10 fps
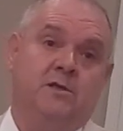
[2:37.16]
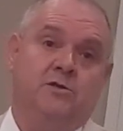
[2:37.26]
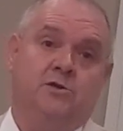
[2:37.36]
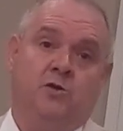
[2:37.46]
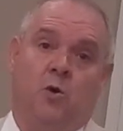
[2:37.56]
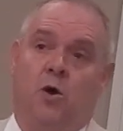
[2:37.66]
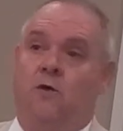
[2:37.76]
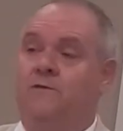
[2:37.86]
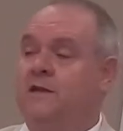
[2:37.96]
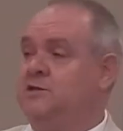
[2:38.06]
to go
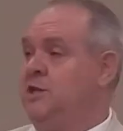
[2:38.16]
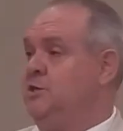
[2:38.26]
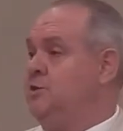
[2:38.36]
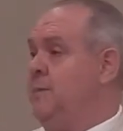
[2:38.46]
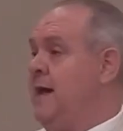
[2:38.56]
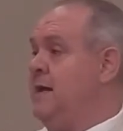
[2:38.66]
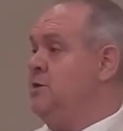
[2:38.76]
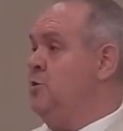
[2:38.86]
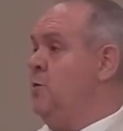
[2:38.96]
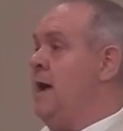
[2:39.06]
over and teach them how
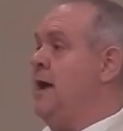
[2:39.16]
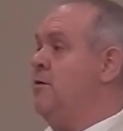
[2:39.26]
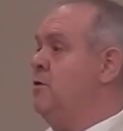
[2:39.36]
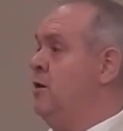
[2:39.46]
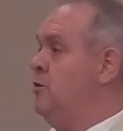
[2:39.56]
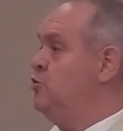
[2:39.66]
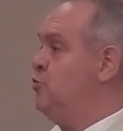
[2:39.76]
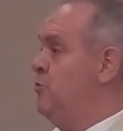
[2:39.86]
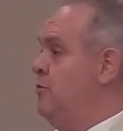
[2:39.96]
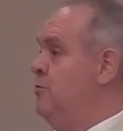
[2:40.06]
to do
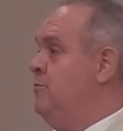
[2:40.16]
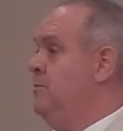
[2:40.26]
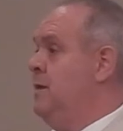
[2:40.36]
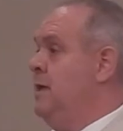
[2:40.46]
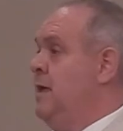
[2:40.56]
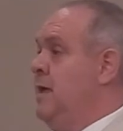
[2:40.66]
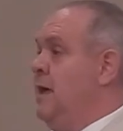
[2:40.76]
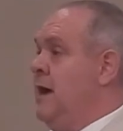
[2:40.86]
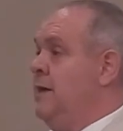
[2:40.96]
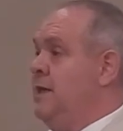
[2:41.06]
agricultural.
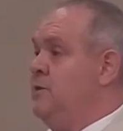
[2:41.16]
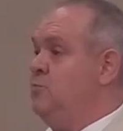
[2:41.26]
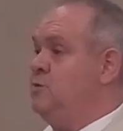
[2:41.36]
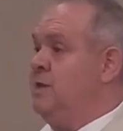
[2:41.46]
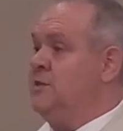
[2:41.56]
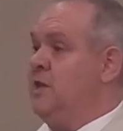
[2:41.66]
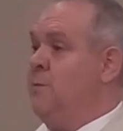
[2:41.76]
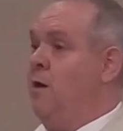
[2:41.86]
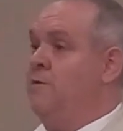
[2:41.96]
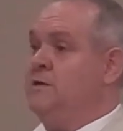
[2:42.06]
Uh, they sent
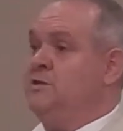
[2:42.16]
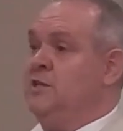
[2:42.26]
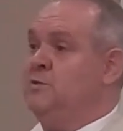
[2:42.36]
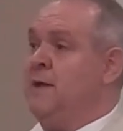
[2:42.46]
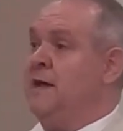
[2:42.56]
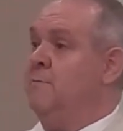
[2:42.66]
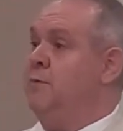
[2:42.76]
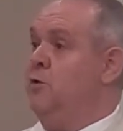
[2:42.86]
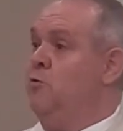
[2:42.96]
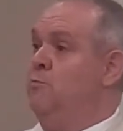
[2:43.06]
some over to teach them how to
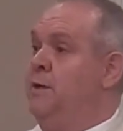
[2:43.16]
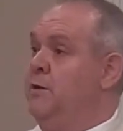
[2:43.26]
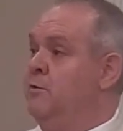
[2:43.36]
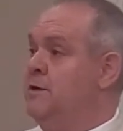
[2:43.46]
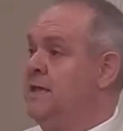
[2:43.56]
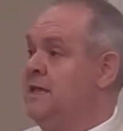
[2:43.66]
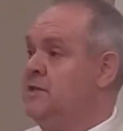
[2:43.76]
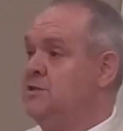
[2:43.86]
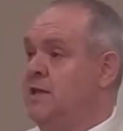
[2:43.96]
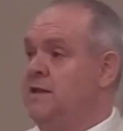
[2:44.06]
build
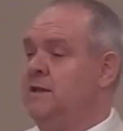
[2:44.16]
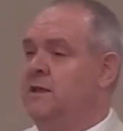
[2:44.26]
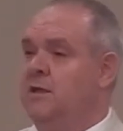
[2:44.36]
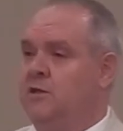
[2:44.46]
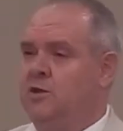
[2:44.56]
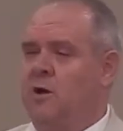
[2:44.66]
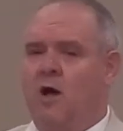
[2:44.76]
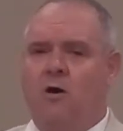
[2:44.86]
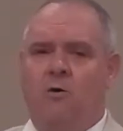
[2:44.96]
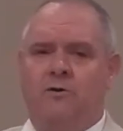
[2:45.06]
buildings and, you know,
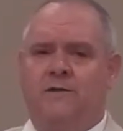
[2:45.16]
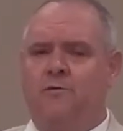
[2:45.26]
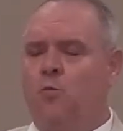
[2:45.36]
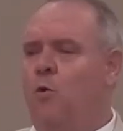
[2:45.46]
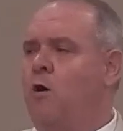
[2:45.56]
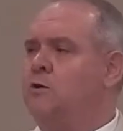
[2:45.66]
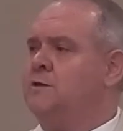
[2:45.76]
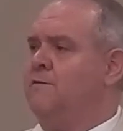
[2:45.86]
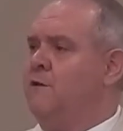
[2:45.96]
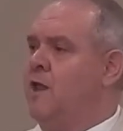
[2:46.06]
all different walks
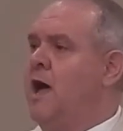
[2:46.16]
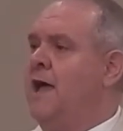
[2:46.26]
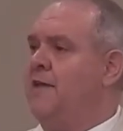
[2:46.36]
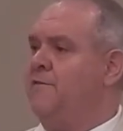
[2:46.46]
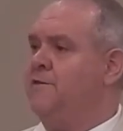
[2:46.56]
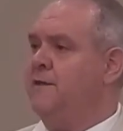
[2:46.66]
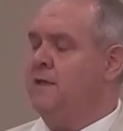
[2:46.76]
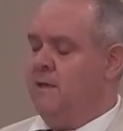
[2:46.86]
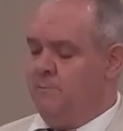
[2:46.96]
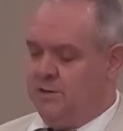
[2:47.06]
of life.
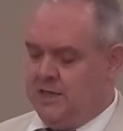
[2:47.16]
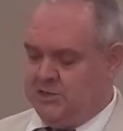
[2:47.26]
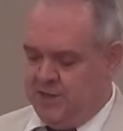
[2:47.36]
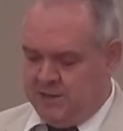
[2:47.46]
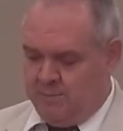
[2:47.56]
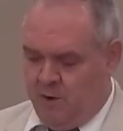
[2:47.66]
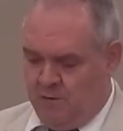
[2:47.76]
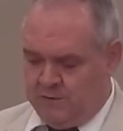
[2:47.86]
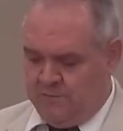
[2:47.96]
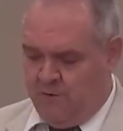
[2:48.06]
But they sent them
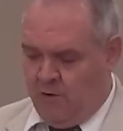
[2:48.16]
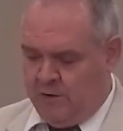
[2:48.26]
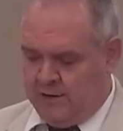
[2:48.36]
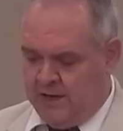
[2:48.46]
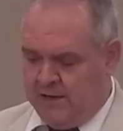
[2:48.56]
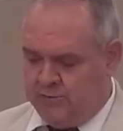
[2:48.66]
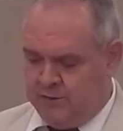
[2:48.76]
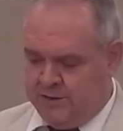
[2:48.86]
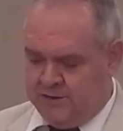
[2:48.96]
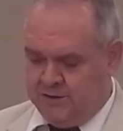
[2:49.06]
over to foreign
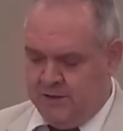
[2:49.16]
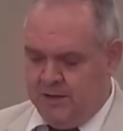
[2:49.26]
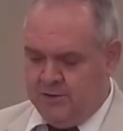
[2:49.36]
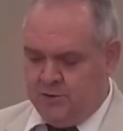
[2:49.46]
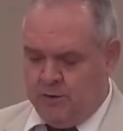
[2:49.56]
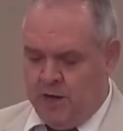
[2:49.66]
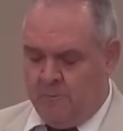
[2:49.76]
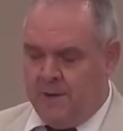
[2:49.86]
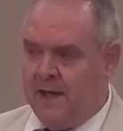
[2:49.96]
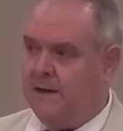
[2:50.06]
countries to
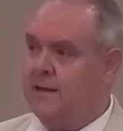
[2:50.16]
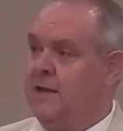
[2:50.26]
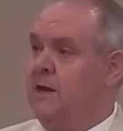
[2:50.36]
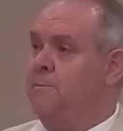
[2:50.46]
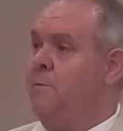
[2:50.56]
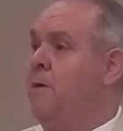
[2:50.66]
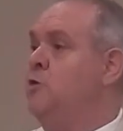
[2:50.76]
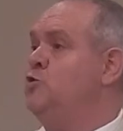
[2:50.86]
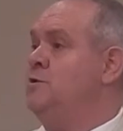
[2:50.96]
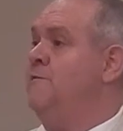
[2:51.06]
help out in a
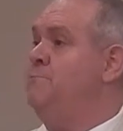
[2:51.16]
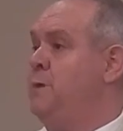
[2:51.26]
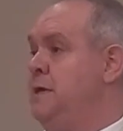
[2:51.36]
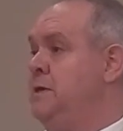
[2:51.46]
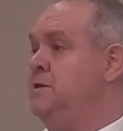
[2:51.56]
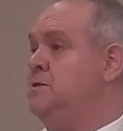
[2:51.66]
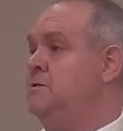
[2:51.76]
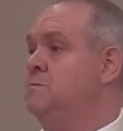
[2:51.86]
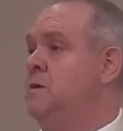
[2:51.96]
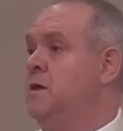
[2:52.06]
promotion of peace,